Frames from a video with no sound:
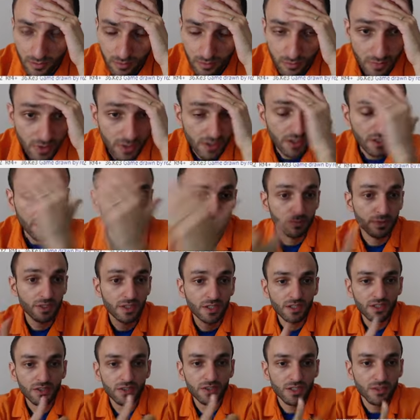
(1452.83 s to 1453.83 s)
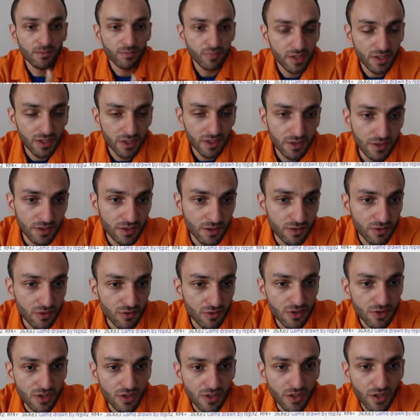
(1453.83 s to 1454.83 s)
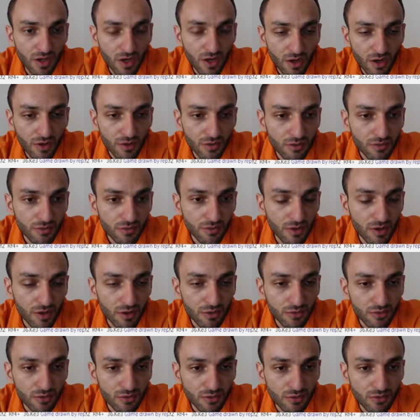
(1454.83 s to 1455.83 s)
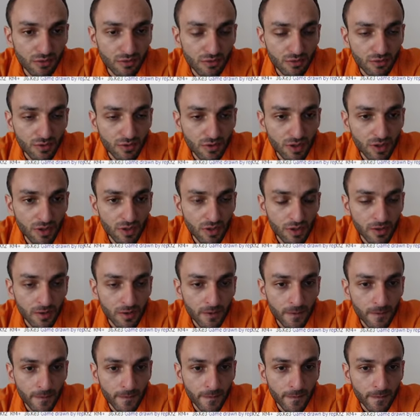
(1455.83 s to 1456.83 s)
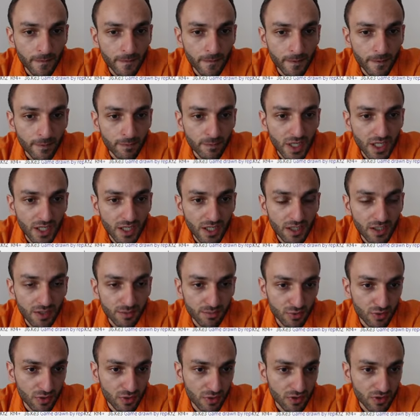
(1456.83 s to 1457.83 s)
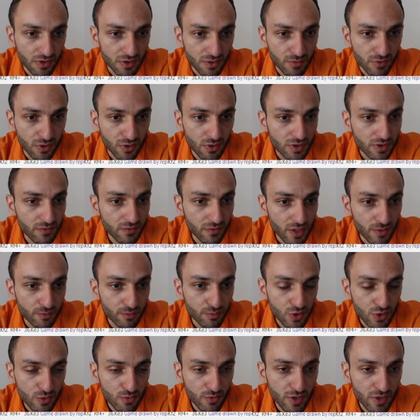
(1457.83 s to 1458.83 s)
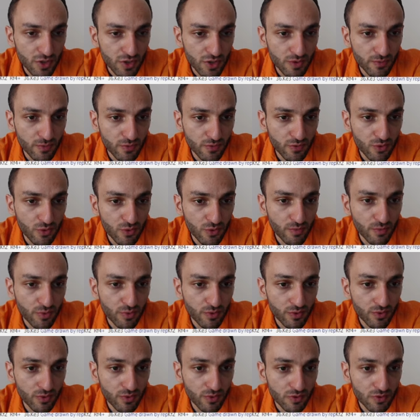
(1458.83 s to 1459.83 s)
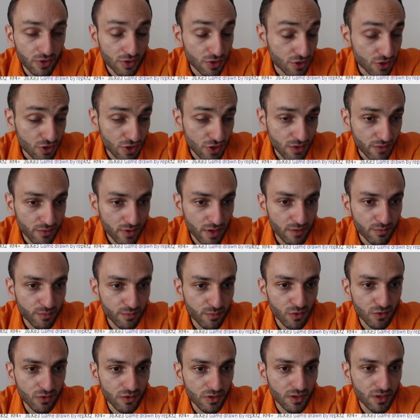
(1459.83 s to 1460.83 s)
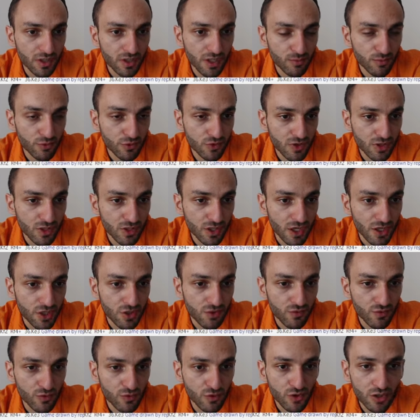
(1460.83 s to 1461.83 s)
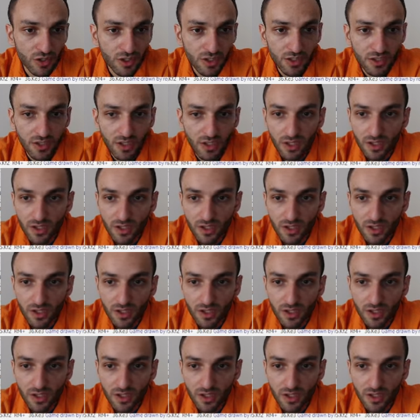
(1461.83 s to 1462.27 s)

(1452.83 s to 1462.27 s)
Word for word: but, but I simply did not see how how to uh, make any progress because if I push my g4 pawn, g5 pawn then I'm losing h4 uh,